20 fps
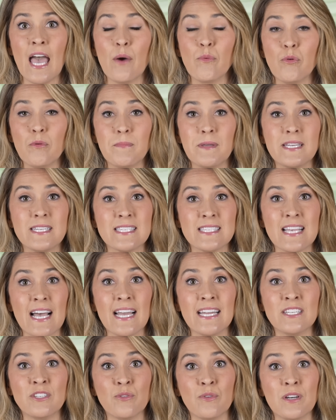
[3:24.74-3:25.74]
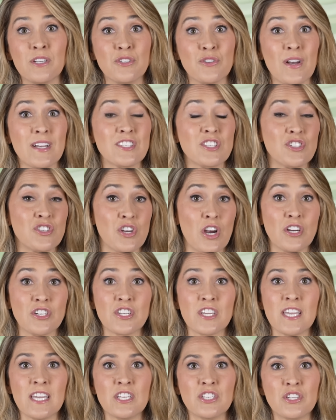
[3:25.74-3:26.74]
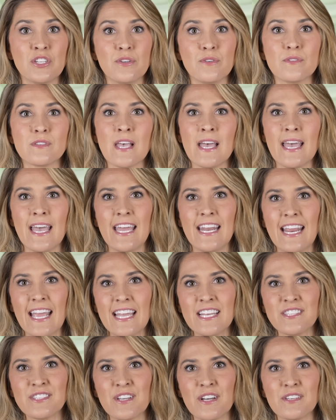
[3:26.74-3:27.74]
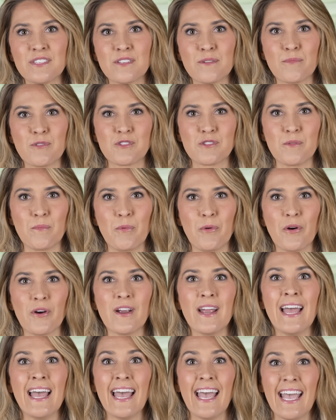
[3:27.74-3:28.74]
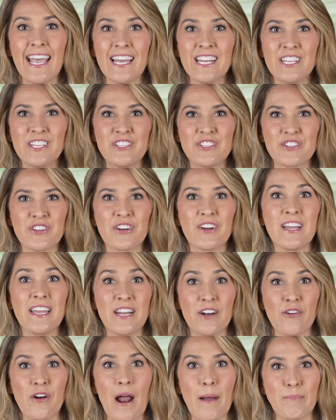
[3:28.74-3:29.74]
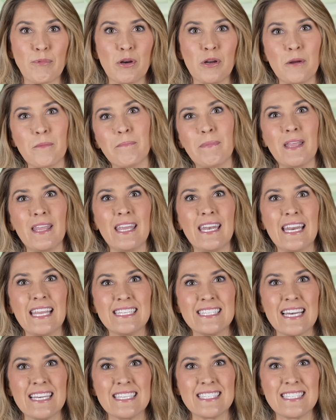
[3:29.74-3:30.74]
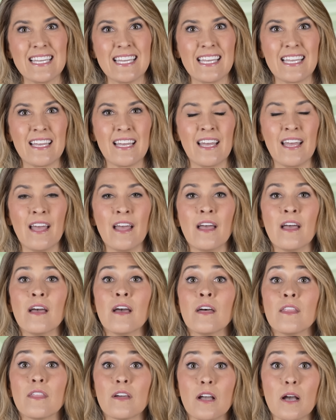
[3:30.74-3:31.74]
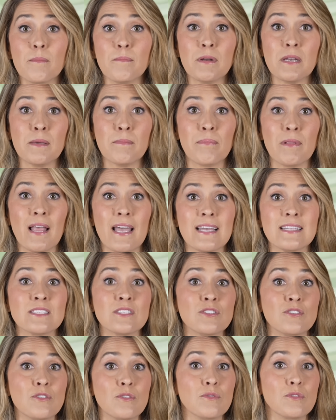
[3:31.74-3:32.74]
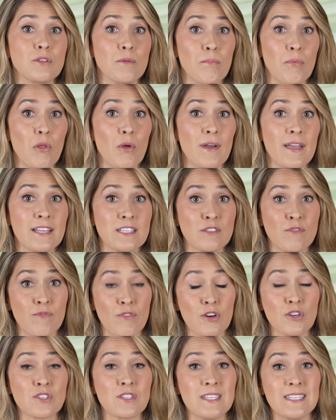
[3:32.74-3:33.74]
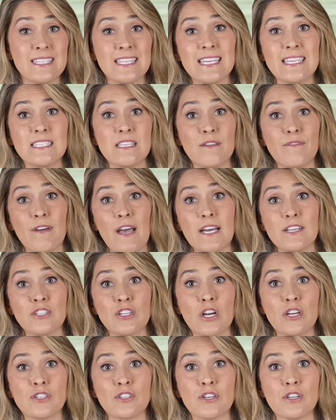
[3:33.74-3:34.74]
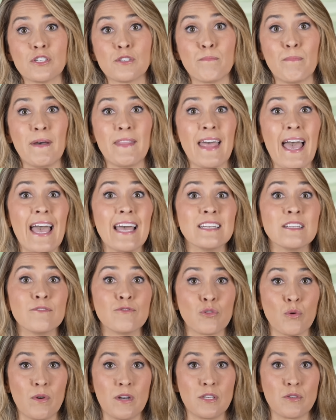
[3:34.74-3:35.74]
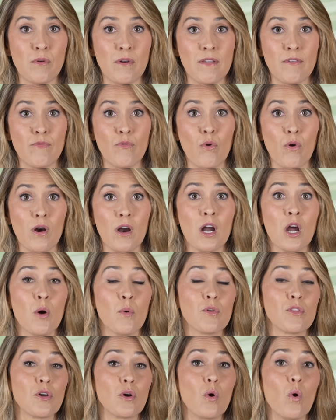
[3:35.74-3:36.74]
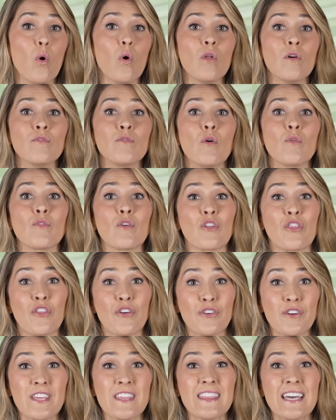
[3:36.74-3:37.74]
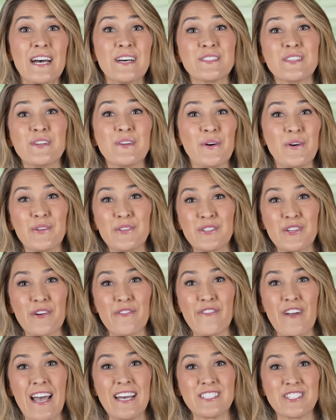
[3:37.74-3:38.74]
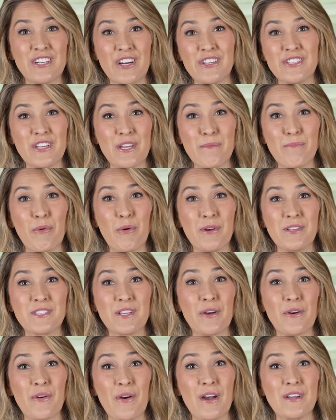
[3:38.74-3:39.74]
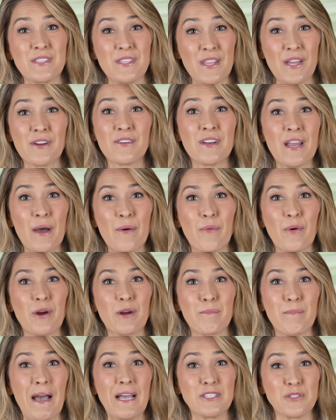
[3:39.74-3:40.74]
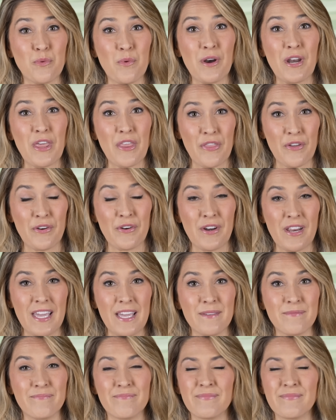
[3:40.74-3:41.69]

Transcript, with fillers: and will be designed to address charging issues, enhance customer support, and ensure interoperability testing. The company plans to deploy its first D C fast chargers by the end of twenty twenty-four, with a goal of over thirty thousand ultra-fast charging points across their network by twenty thirty.